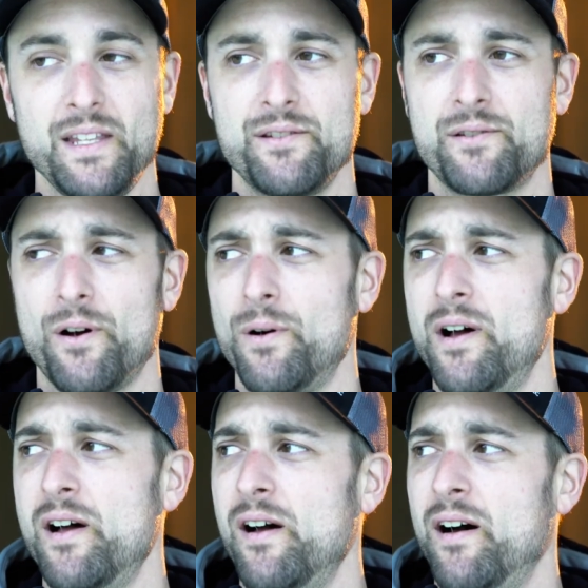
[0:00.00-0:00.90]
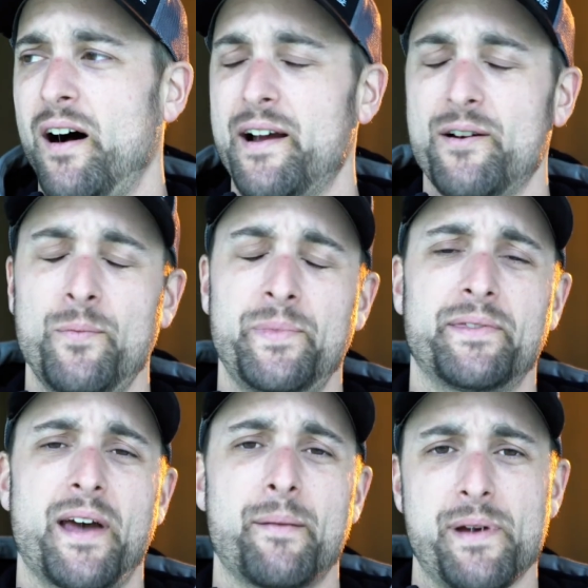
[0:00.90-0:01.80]
So I hope
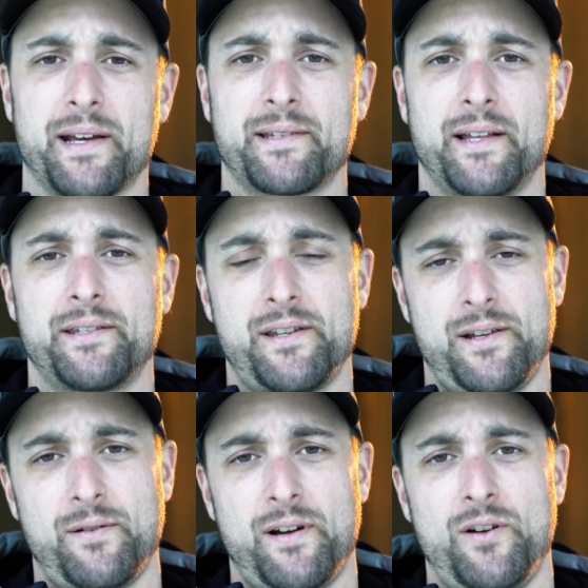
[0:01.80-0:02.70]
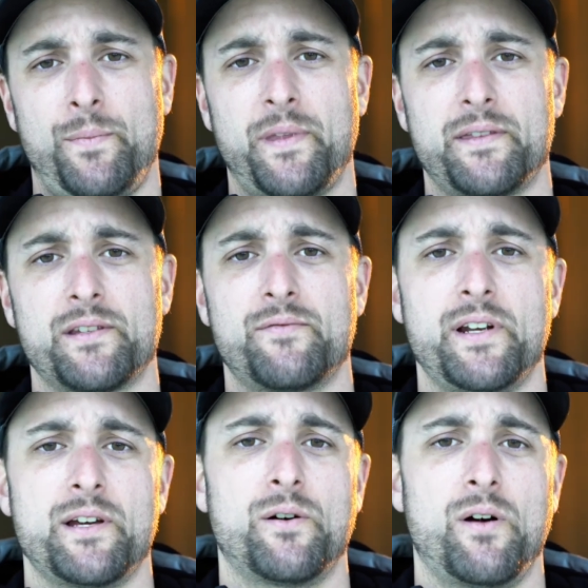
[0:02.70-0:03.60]
that makes sense to you. I hope that this
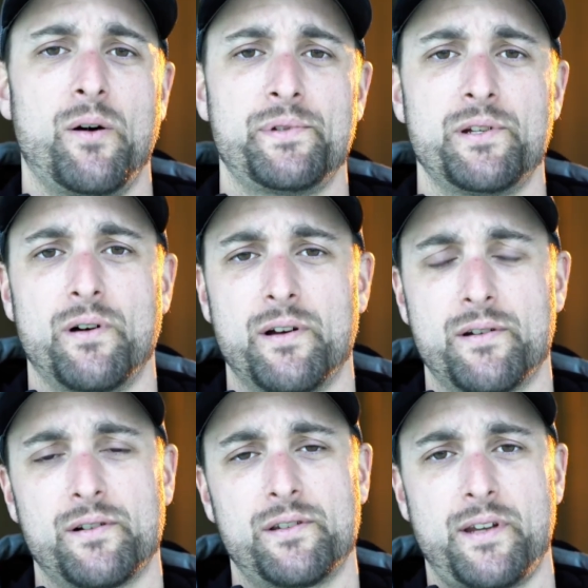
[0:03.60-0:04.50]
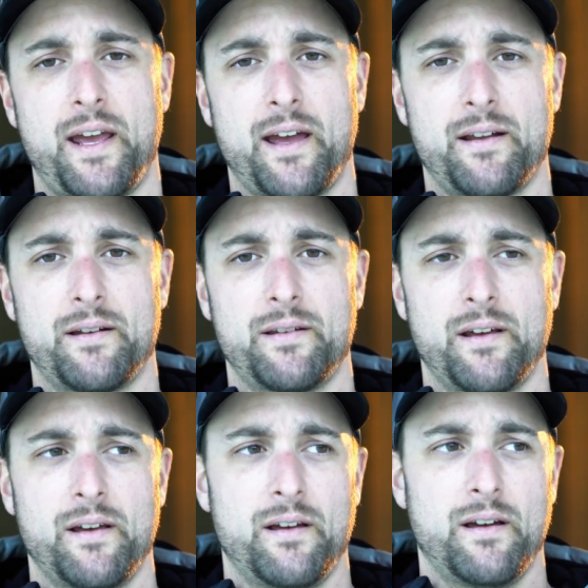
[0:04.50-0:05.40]
video helps you understand
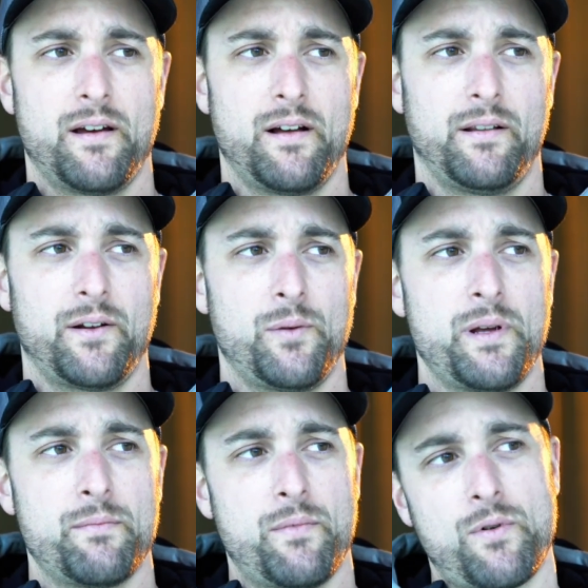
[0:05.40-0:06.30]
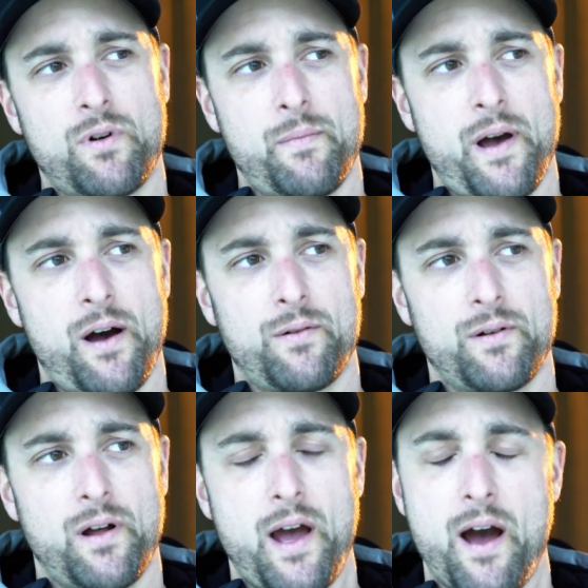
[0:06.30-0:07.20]
a little bit more about
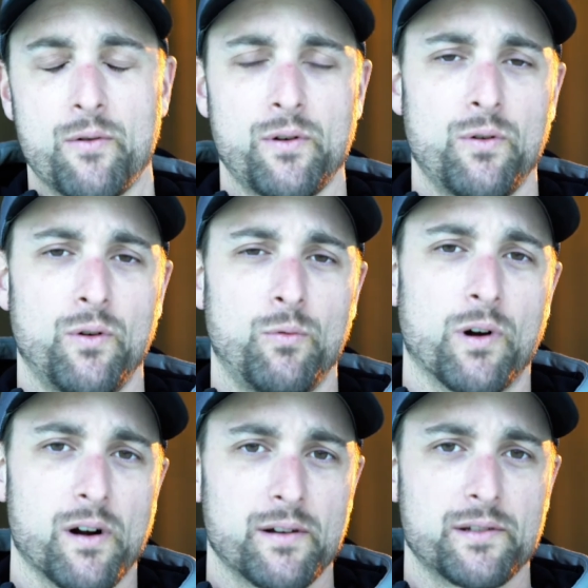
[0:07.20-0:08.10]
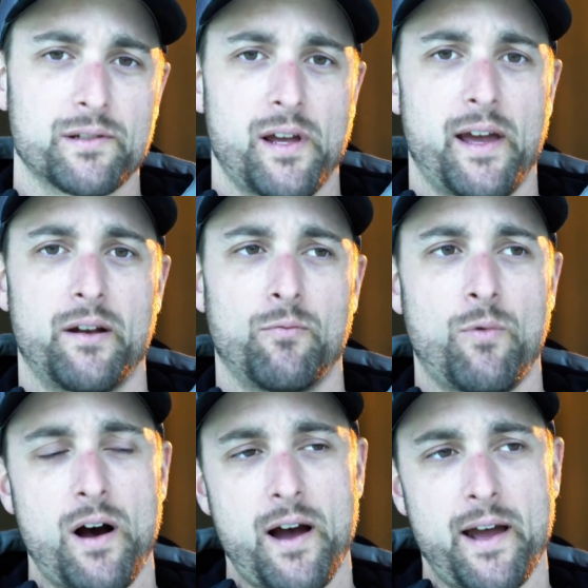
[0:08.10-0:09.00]
how Google works and
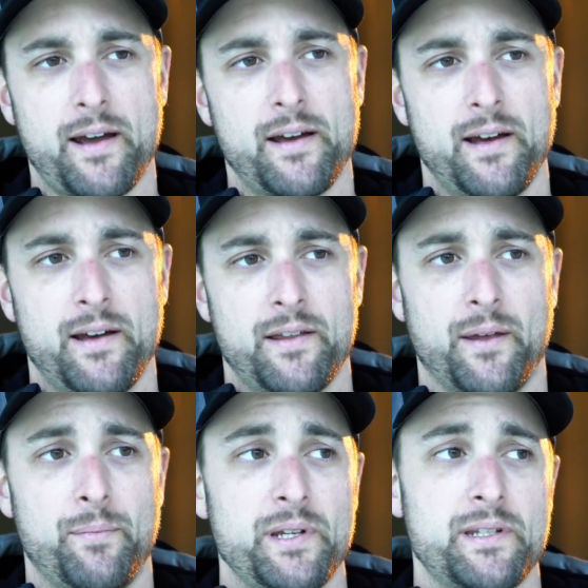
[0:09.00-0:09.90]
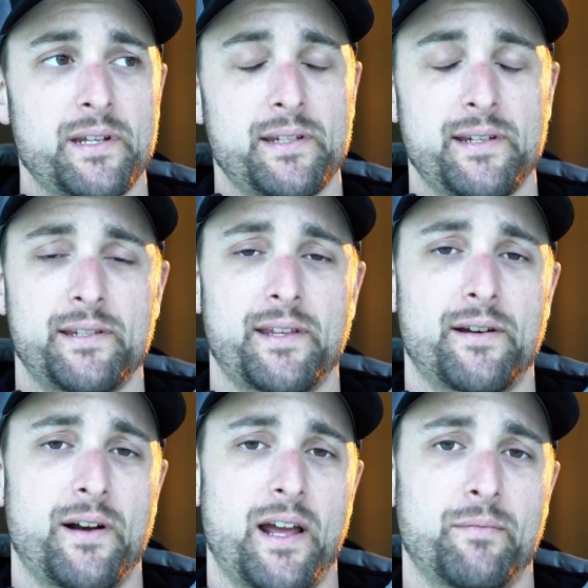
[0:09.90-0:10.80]
why the businesses that
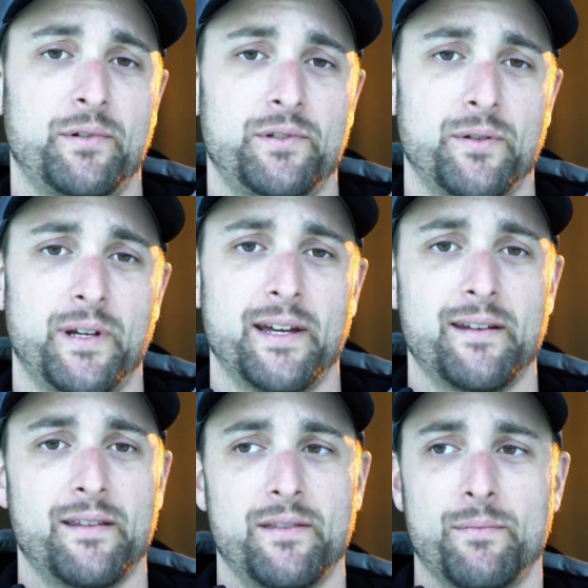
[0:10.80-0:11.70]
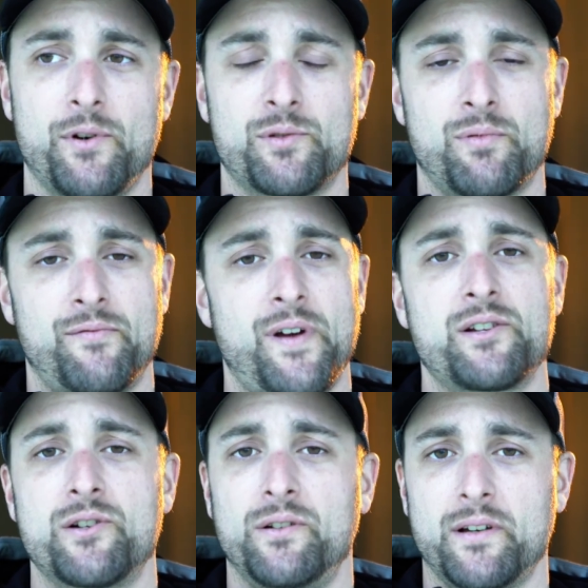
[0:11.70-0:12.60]
are able to get the most
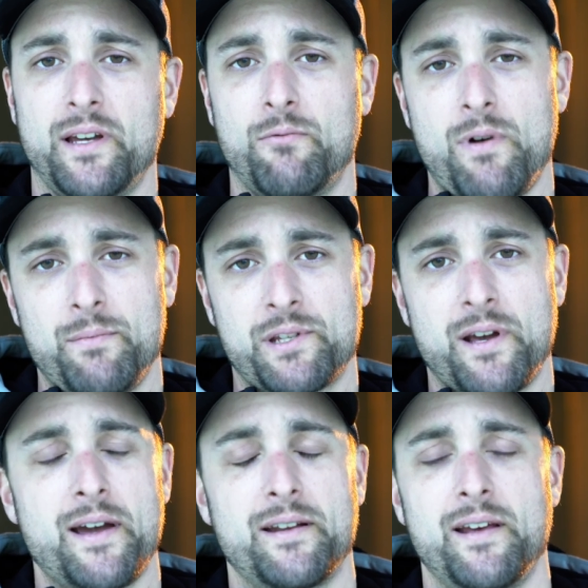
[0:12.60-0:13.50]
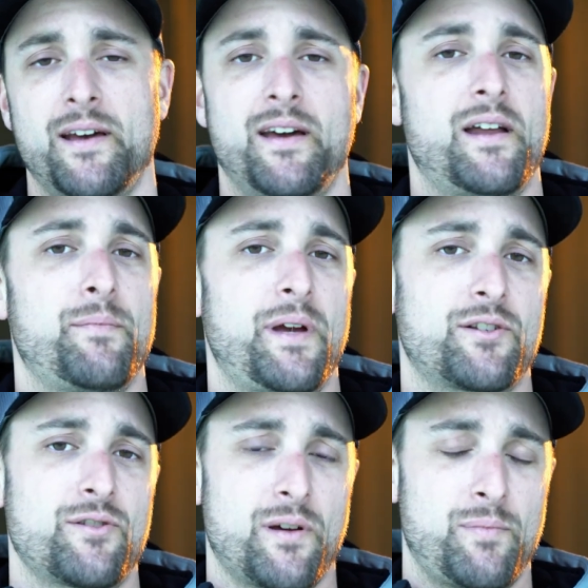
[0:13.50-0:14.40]
professional looking website and make
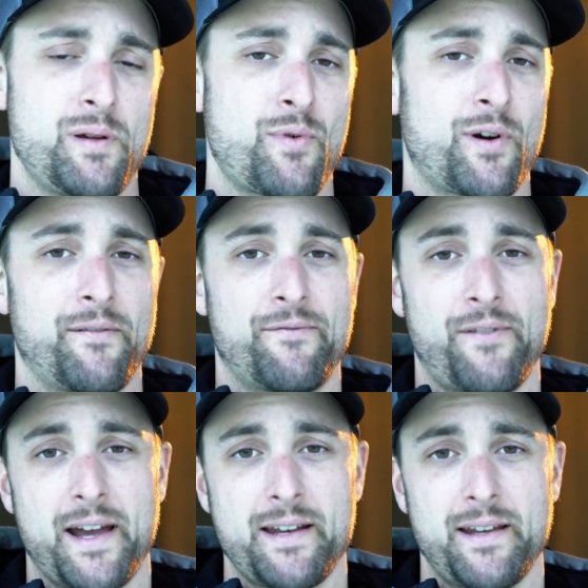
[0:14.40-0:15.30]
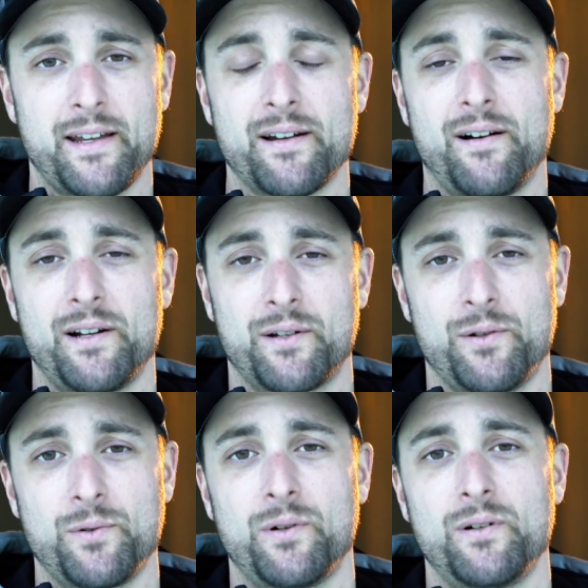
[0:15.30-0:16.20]
sure that people can find it on
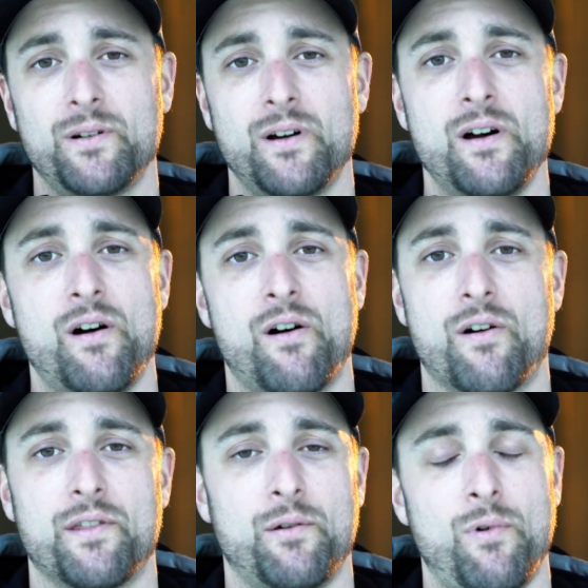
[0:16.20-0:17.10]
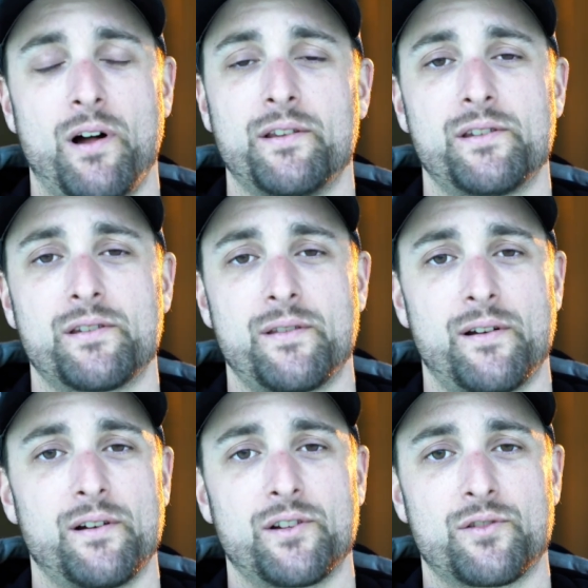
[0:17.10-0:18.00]
Google are the ones
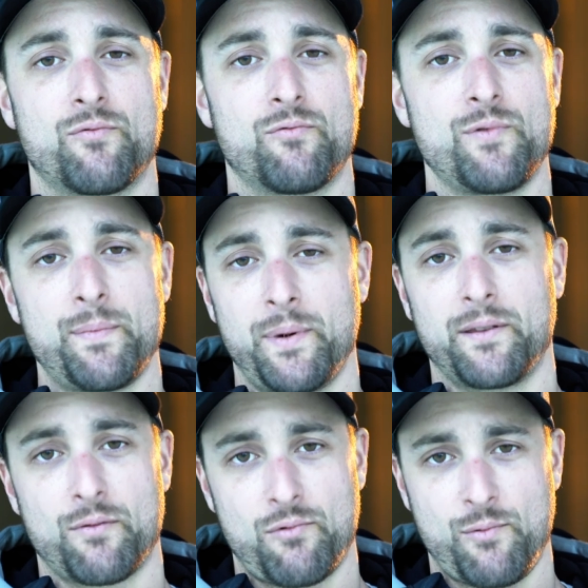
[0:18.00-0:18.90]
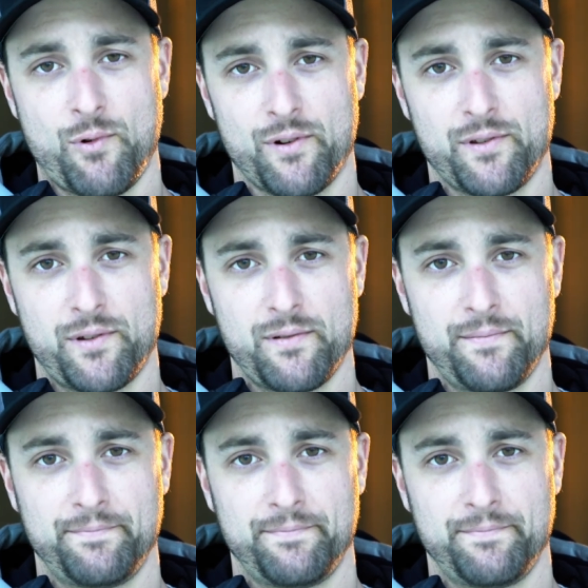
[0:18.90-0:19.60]
that are just reaping the rewards.